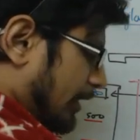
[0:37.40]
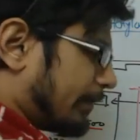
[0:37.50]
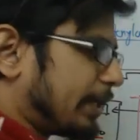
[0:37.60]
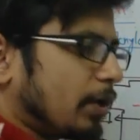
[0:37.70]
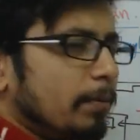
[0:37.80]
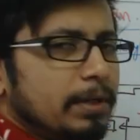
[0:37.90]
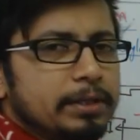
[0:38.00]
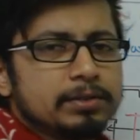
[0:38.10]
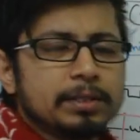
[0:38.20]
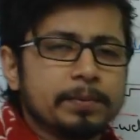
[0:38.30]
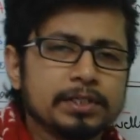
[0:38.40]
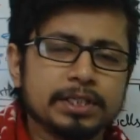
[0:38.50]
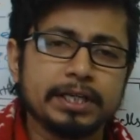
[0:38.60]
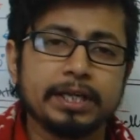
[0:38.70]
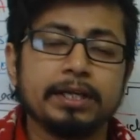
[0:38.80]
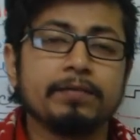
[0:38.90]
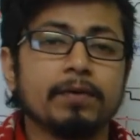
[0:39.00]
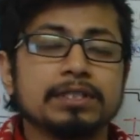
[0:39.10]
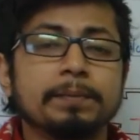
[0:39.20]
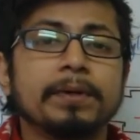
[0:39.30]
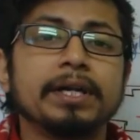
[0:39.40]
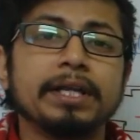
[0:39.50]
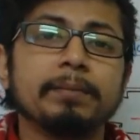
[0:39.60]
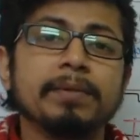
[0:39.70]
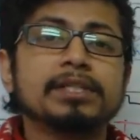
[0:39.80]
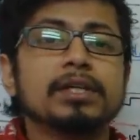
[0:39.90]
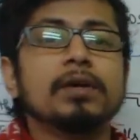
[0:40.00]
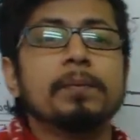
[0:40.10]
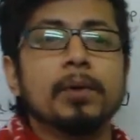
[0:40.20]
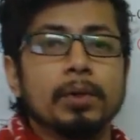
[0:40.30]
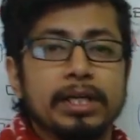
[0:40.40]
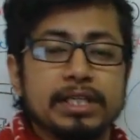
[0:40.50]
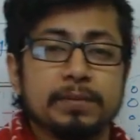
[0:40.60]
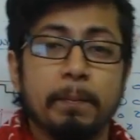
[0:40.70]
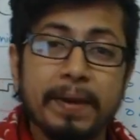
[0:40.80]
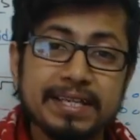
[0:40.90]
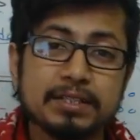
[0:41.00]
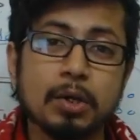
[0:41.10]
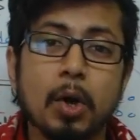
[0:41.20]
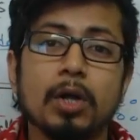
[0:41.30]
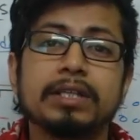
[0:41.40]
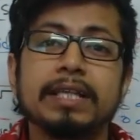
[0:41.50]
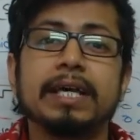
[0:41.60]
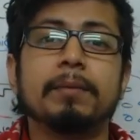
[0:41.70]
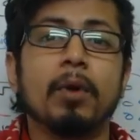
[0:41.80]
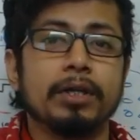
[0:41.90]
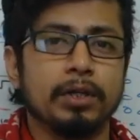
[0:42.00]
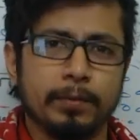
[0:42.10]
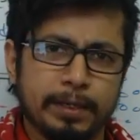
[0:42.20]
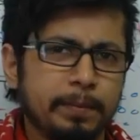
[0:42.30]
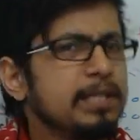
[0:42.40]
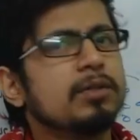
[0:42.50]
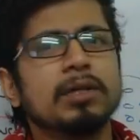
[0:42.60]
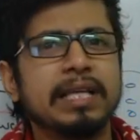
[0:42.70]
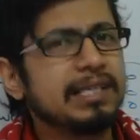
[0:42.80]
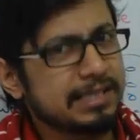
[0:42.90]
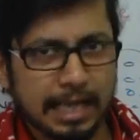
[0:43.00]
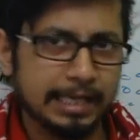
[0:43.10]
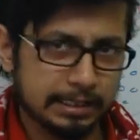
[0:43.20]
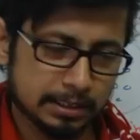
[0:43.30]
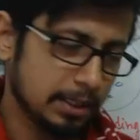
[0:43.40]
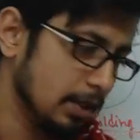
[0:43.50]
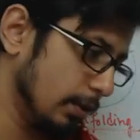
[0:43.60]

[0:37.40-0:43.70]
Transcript: for separating mixture of proteins based on their molecular weight, based on their size.